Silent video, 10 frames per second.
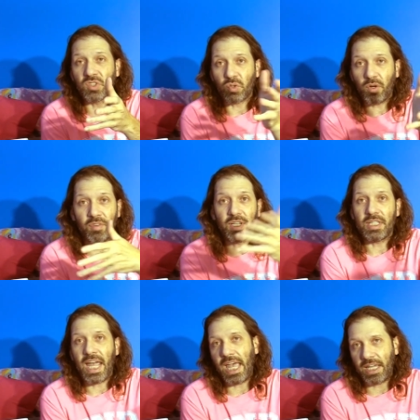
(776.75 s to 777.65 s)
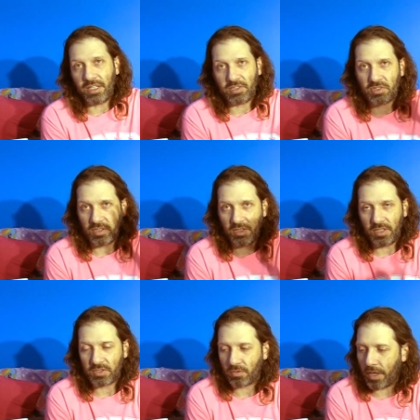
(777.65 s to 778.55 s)
sort of antagonist in
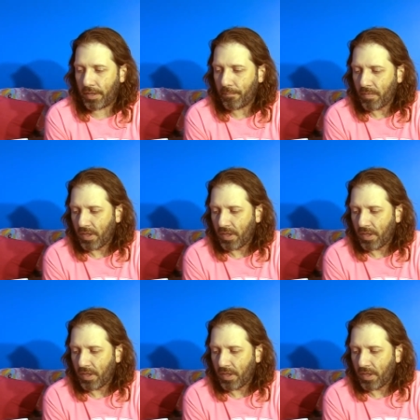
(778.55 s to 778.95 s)
this, right?